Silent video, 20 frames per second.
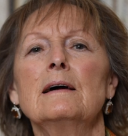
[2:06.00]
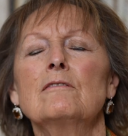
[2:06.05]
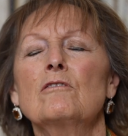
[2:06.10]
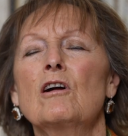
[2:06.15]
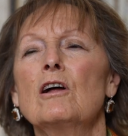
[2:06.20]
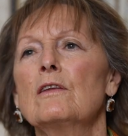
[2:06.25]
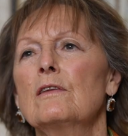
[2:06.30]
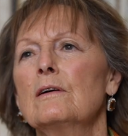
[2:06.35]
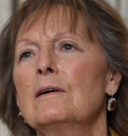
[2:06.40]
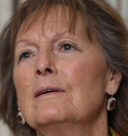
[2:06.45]

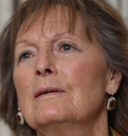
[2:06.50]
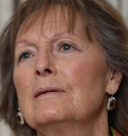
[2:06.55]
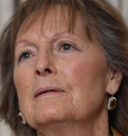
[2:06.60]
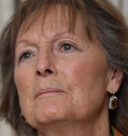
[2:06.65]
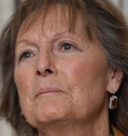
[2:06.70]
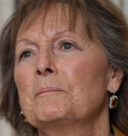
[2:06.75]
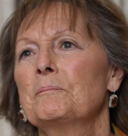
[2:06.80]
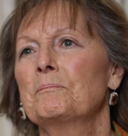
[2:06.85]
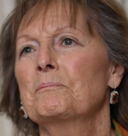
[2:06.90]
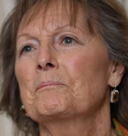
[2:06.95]
rather
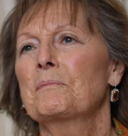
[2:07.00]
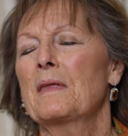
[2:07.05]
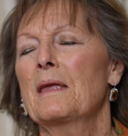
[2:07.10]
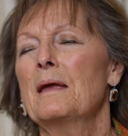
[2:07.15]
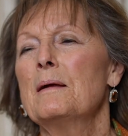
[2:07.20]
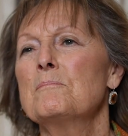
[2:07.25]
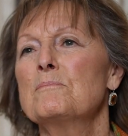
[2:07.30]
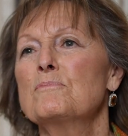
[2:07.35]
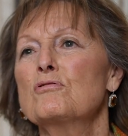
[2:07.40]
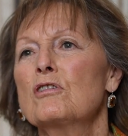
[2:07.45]

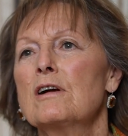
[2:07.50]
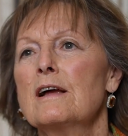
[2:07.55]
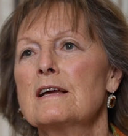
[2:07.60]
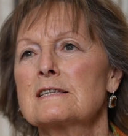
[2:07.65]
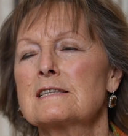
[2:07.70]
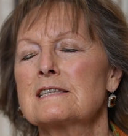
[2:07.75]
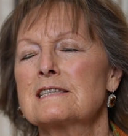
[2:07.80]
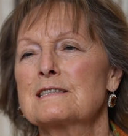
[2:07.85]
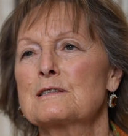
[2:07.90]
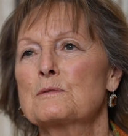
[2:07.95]

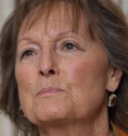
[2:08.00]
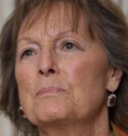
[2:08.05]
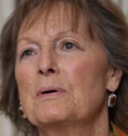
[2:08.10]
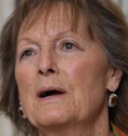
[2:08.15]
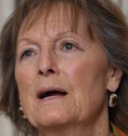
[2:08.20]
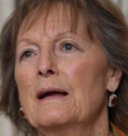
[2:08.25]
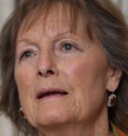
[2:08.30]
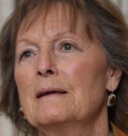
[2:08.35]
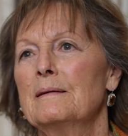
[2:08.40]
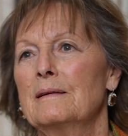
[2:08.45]
impressed
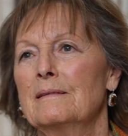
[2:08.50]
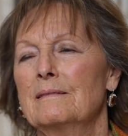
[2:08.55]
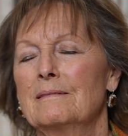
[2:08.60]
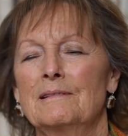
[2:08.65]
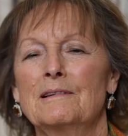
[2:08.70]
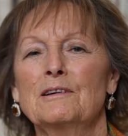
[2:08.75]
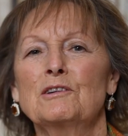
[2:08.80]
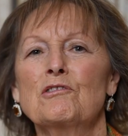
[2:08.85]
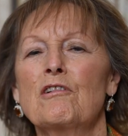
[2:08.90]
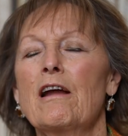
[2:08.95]
by
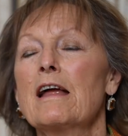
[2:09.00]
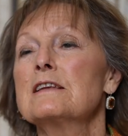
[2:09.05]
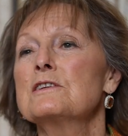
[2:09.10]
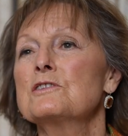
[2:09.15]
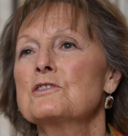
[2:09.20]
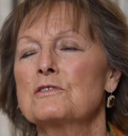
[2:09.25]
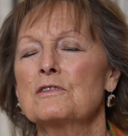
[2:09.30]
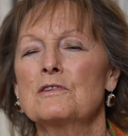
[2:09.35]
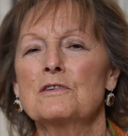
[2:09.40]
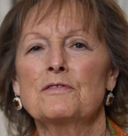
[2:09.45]
the
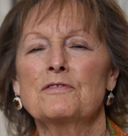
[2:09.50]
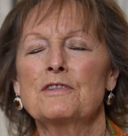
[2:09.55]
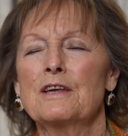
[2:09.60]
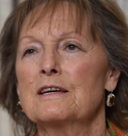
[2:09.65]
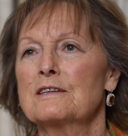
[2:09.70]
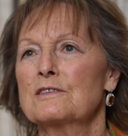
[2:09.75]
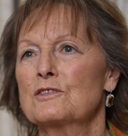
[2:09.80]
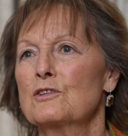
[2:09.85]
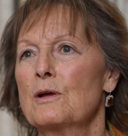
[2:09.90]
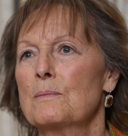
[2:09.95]
grandeur of
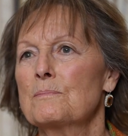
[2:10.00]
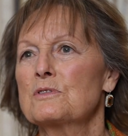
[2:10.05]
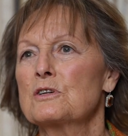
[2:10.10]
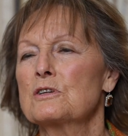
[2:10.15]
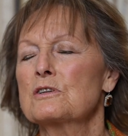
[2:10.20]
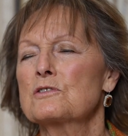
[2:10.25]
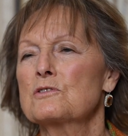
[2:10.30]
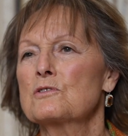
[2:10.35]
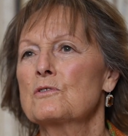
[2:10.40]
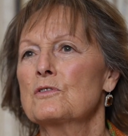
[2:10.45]
their
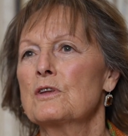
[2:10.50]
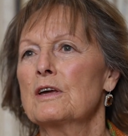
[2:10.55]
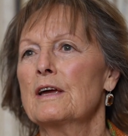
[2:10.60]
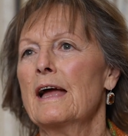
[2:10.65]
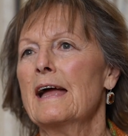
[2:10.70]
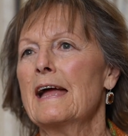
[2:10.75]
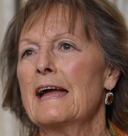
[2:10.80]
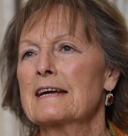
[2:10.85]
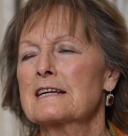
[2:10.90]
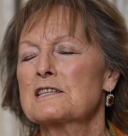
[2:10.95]
subjects or their
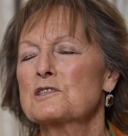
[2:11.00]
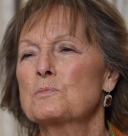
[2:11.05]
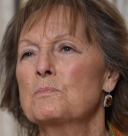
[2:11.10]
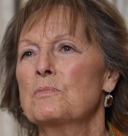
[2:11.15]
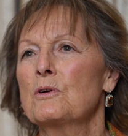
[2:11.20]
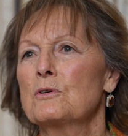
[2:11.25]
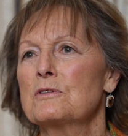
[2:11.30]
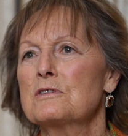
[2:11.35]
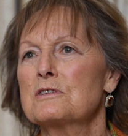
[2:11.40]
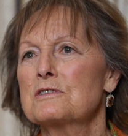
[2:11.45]

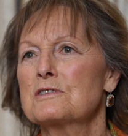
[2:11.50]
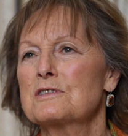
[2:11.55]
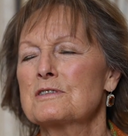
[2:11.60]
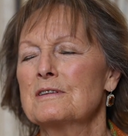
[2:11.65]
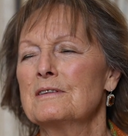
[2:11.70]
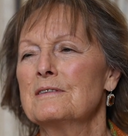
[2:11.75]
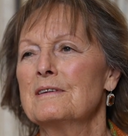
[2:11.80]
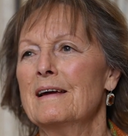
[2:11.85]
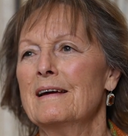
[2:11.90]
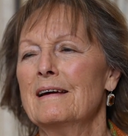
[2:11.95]
exploits
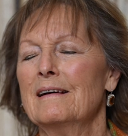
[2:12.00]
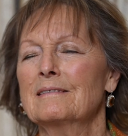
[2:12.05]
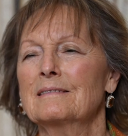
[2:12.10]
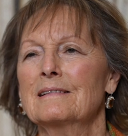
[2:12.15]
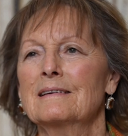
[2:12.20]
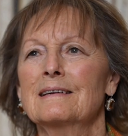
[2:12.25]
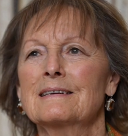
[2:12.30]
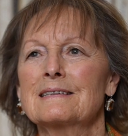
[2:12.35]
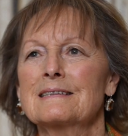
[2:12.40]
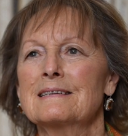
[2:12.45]
of their
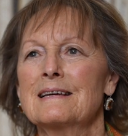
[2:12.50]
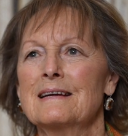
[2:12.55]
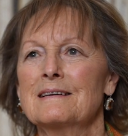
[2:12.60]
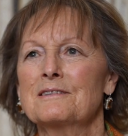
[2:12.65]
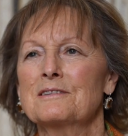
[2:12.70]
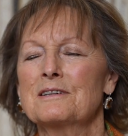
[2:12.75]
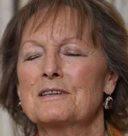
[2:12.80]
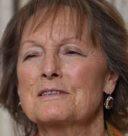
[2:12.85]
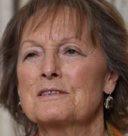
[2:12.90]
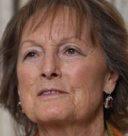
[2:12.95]

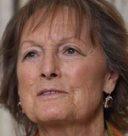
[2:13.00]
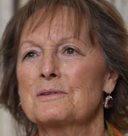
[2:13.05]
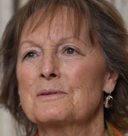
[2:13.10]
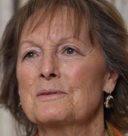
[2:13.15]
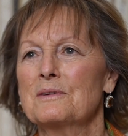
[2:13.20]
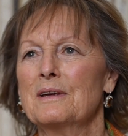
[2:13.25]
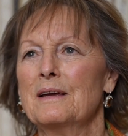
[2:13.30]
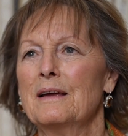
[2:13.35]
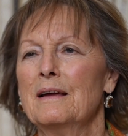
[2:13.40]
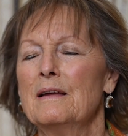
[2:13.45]
etc.
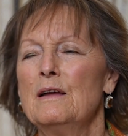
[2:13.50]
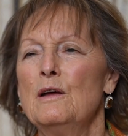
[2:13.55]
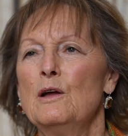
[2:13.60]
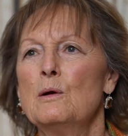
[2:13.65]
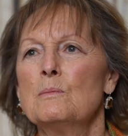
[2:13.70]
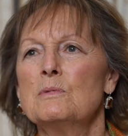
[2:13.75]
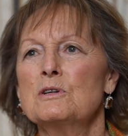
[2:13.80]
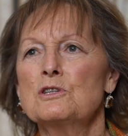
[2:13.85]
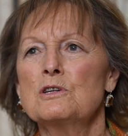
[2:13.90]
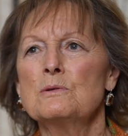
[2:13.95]

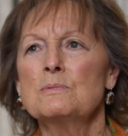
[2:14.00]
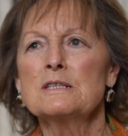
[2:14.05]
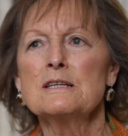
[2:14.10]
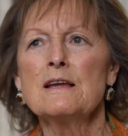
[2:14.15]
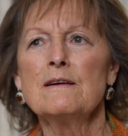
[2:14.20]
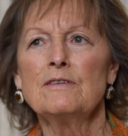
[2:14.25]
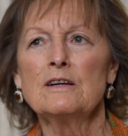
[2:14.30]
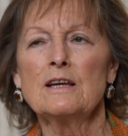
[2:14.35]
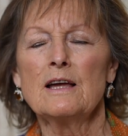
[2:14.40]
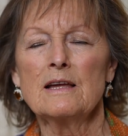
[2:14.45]
But she was
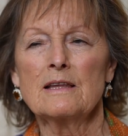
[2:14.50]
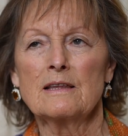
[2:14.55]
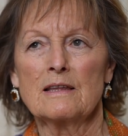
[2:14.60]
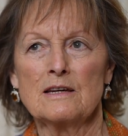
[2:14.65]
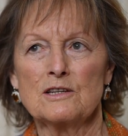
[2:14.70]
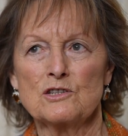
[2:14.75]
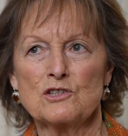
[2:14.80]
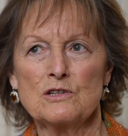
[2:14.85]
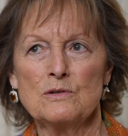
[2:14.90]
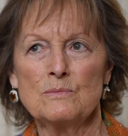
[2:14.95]
never like
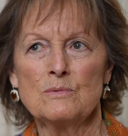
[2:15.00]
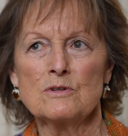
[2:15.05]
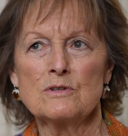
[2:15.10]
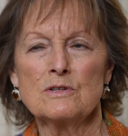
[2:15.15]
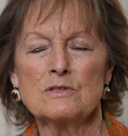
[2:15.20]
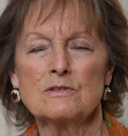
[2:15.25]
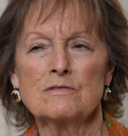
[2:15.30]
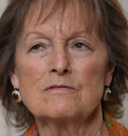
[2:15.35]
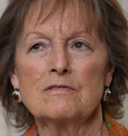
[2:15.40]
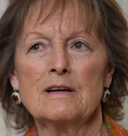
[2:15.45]
that. She
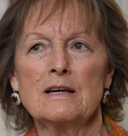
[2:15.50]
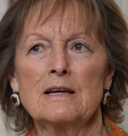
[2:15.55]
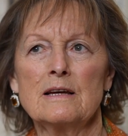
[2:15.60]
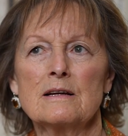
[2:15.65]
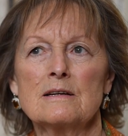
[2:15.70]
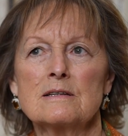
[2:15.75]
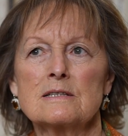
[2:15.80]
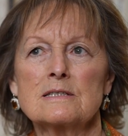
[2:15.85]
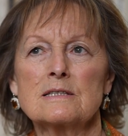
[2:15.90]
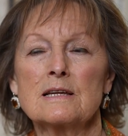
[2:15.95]
wanted to really
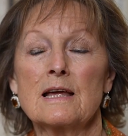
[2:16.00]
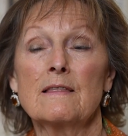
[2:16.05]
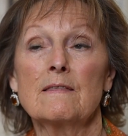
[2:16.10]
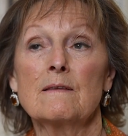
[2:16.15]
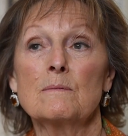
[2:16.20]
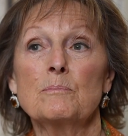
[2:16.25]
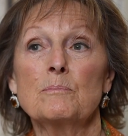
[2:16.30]
understand the